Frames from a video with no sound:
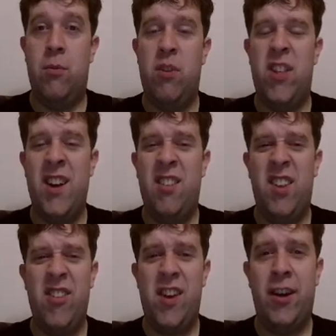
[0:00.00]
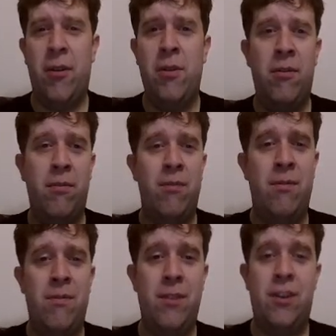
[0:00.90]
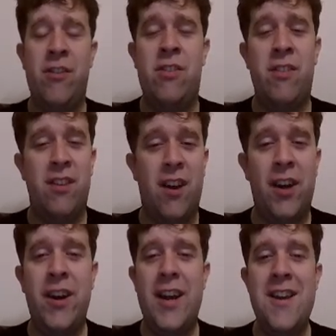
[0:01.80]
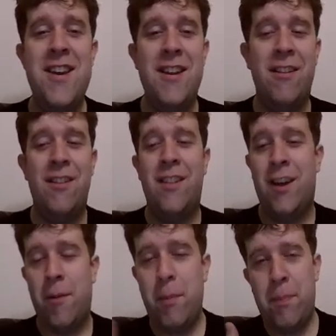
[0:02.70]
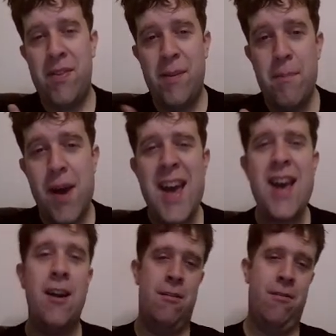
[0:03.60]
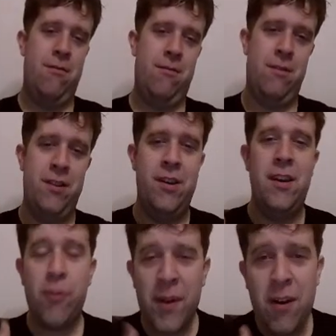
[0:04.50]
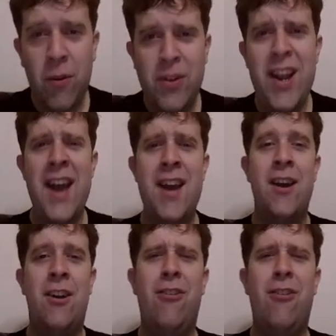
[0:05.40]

With that, let's get going. Because I gotta eat. I'm a busy man. It's been a long day.